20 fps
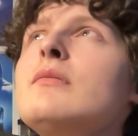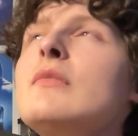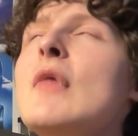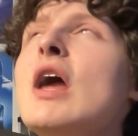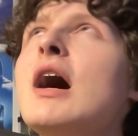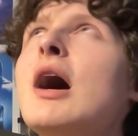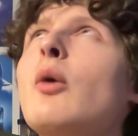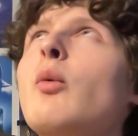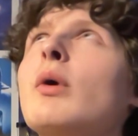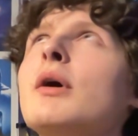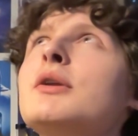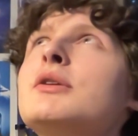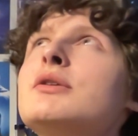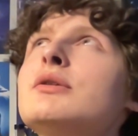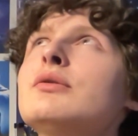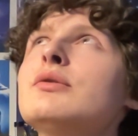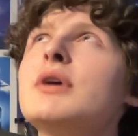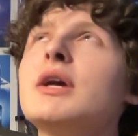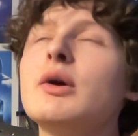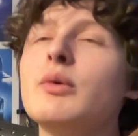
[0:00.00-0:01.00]
I want
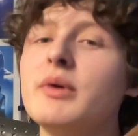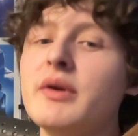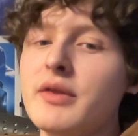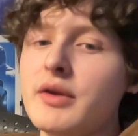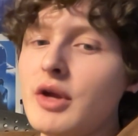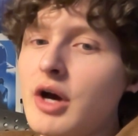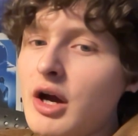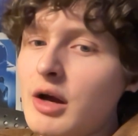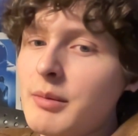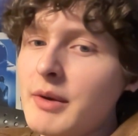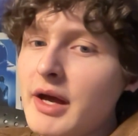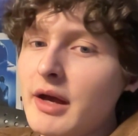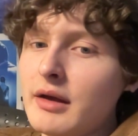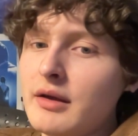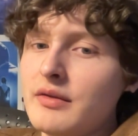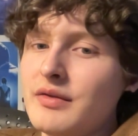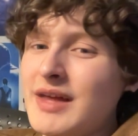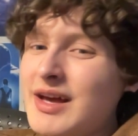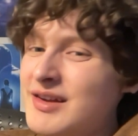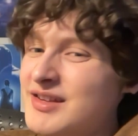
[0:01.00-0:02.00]
to get rid of the knockback.
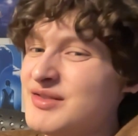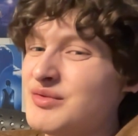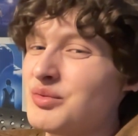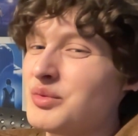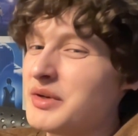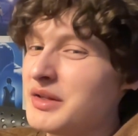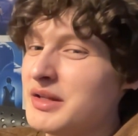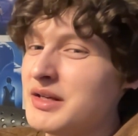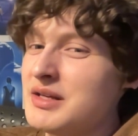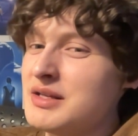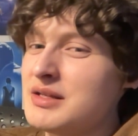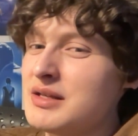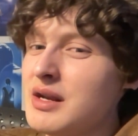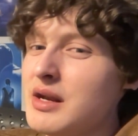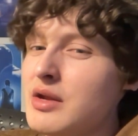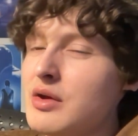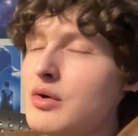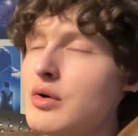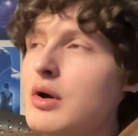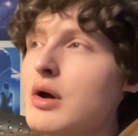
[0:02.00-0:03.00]
That is really easy to
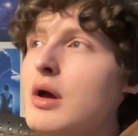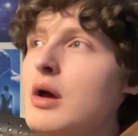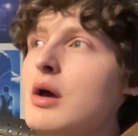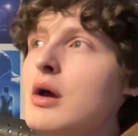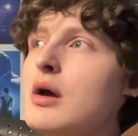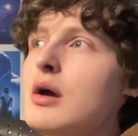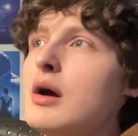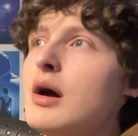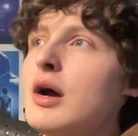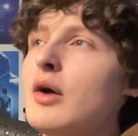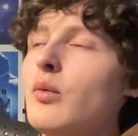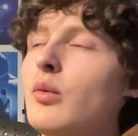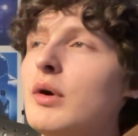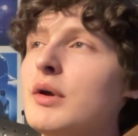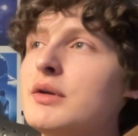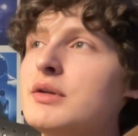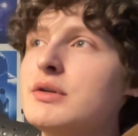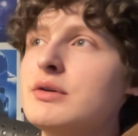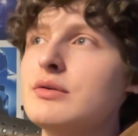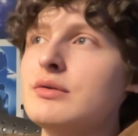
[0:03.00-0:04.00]
do. I
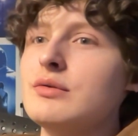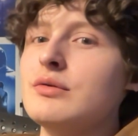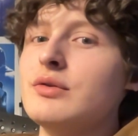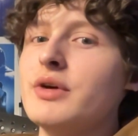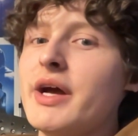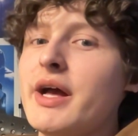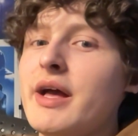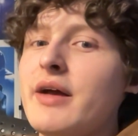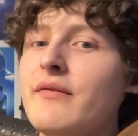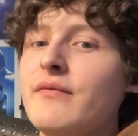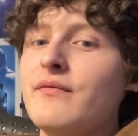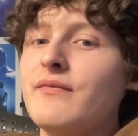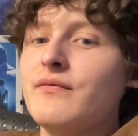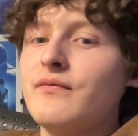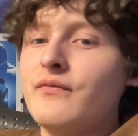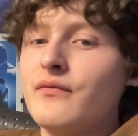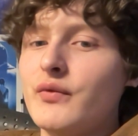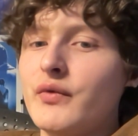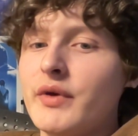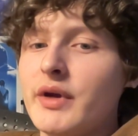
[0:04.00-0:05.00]
want to
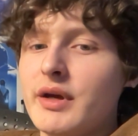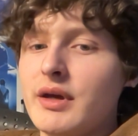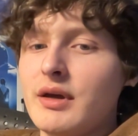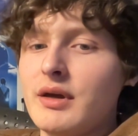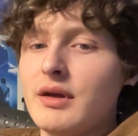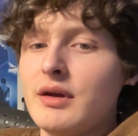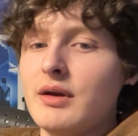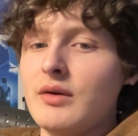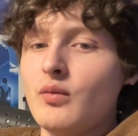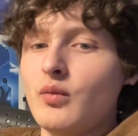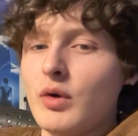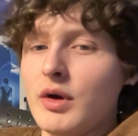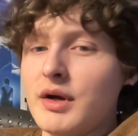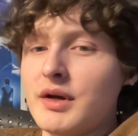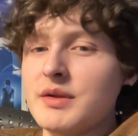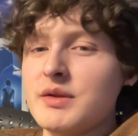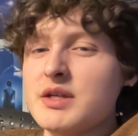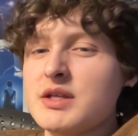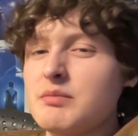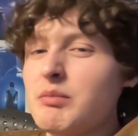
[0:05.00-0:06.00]
freaking work
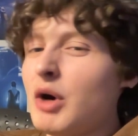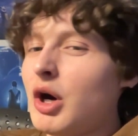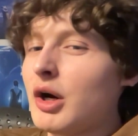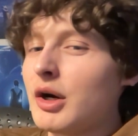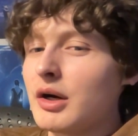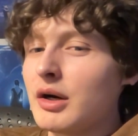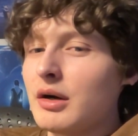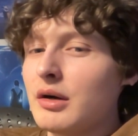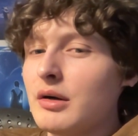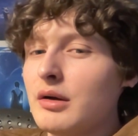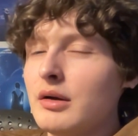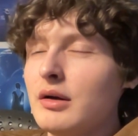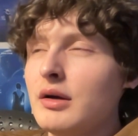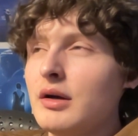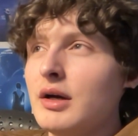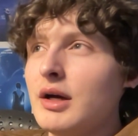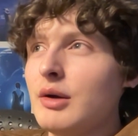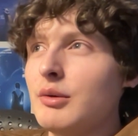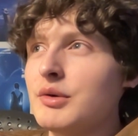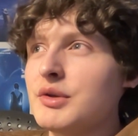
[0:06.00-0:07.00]
on the spawner.
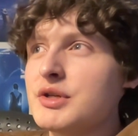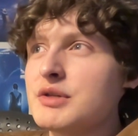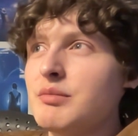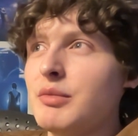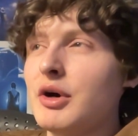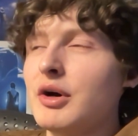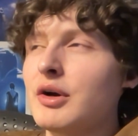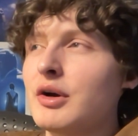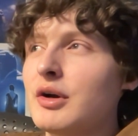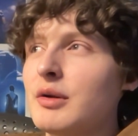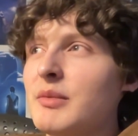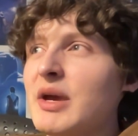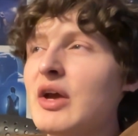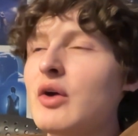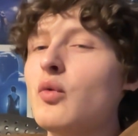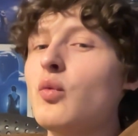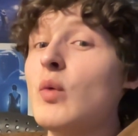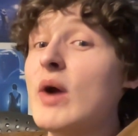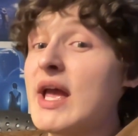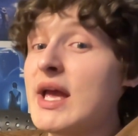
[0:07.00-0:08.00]
I want the spawner to make
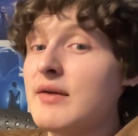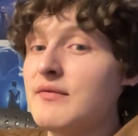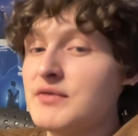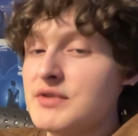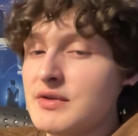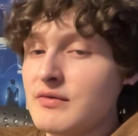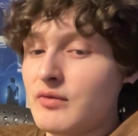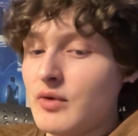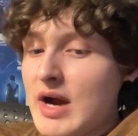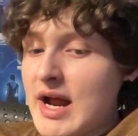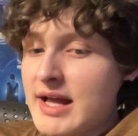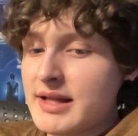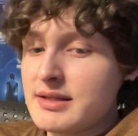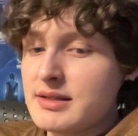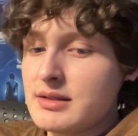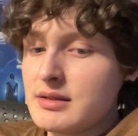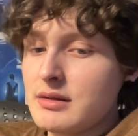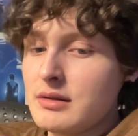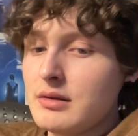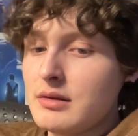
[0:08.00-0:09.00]
waves of rats.